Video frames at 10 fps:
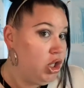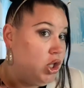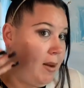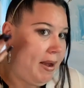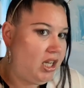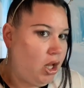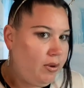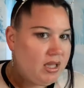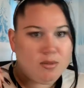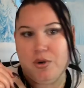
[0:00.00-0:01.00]
Am I
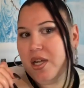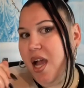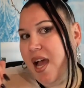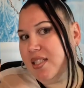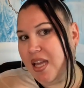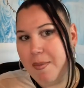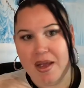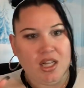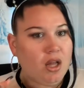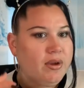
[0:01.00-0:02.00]
glowing this morning, guys? Am I
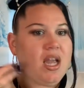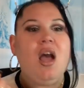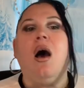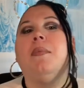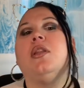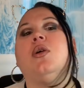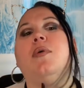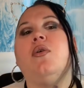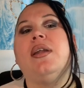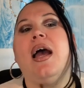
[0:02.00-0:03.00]
glowing? I'm a little
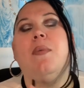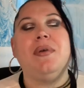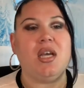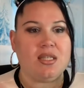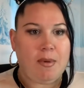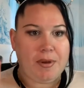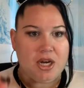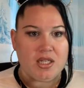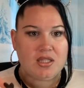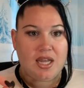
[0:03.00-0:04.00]
broken out because my
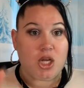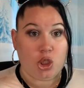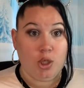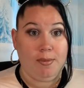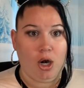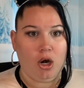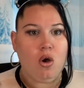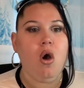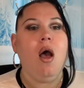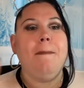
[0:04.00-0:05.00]
period's like
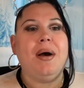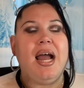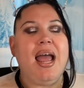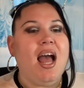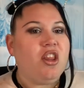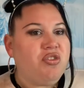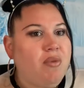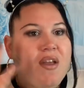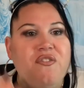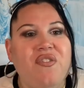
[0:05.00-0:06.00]
tomorrow, but
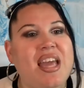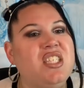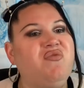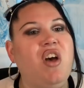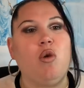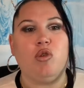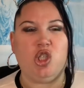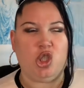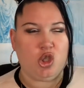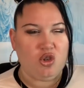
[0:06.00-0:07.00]
my face felt
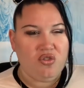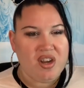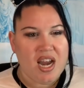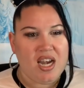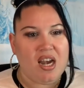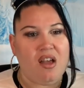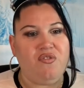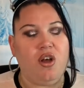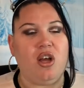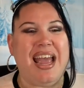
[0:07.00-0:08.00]
rejuvenated. I felt